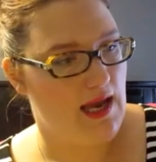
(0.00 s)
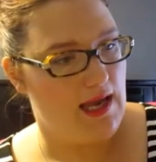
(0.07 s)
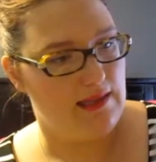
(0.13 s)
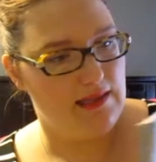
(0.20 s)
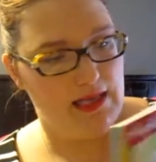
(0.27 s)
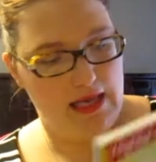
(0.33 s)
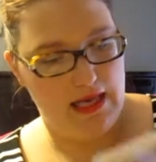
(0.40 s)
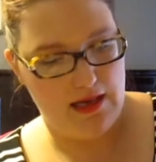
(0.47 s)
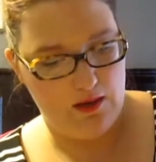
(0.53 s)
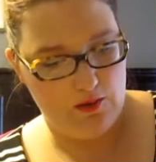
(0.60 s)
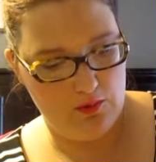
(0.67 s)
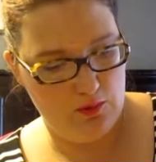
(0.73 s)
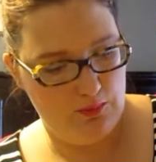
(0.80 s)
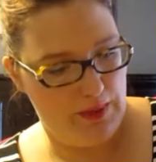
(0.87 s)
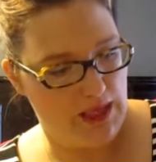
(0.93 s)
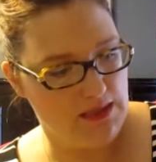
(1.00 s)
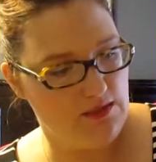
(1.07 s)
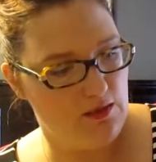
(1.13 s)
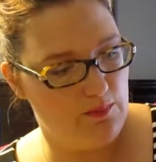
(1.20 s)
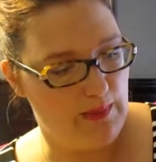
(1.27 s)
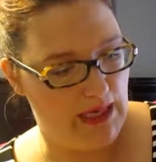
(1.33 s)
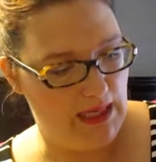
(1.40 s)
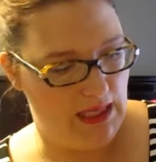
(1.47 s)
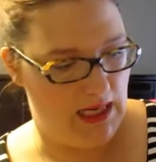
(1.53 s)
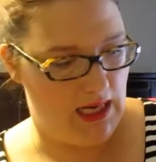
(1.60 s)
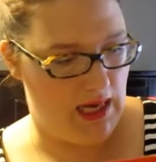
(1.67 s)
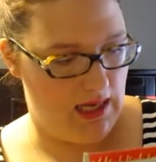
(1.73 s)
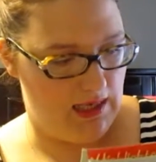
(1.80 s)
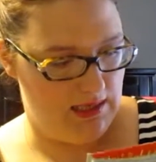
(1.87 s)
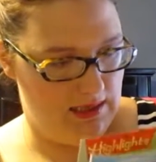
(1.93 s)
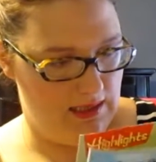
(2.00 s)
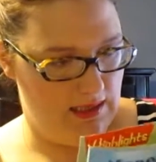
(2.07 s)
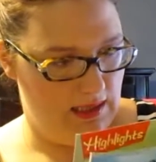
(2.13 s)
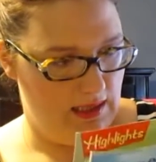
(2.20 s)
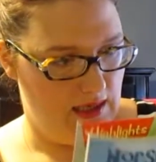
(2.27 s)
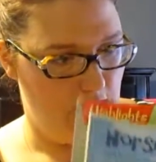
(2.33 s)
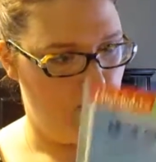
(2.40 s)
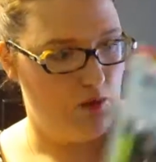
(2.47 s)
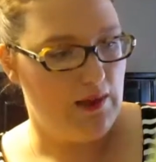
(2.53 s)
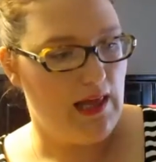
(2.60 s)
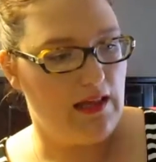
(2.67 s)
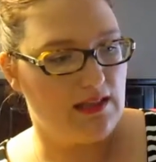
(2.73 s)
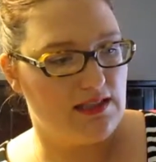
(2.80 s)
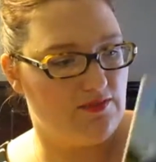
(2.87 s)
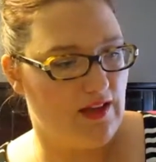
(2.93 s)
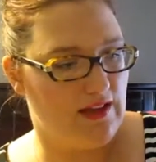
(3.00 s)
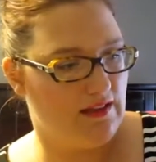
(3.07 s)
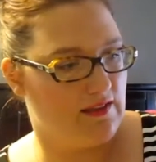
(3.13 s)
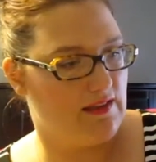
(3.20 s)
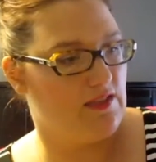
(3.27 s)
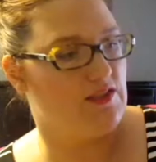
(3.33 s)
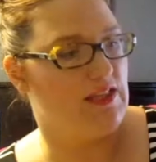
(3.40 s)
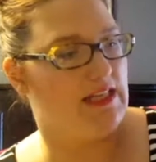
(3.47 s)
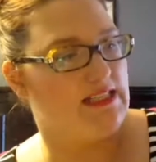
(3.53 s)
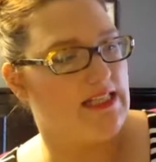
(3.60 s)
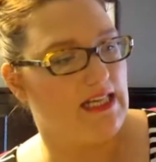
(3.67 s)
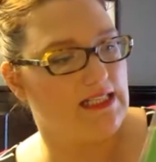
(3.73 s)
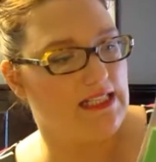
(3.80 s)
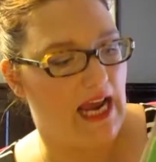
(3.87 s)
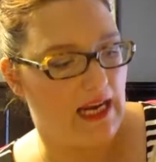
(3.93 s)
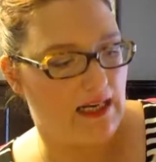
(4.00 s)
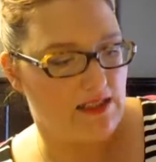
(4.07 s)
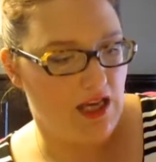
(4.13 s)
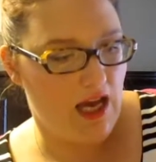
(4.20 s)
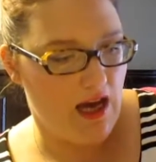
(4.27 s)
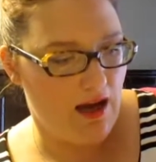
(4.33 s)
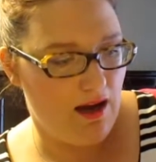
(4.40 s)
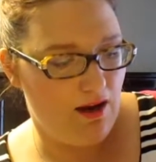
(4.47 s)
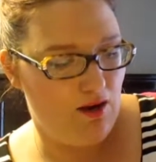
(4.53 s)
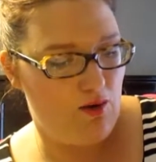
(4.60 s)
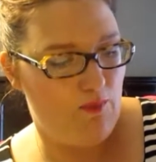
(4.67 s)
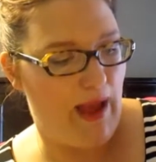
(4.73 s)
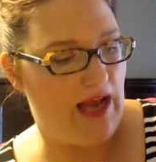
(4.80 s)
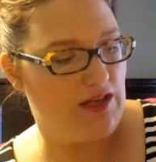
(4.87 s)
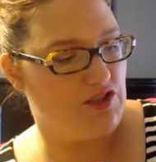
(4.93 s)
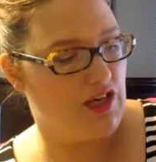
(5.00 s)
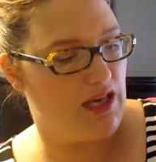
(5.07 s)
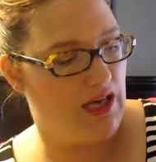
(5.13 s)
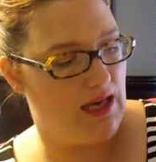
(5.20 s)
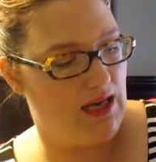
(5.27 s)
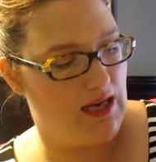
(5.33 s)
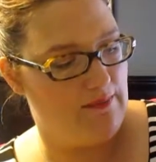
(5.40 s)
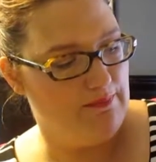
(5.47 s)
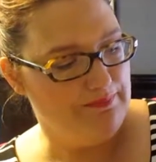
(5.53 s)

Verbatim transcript: And then, ooh, Puzzle Mania. Ooh, that looks fun. Look, there's like tic-tac-toe matching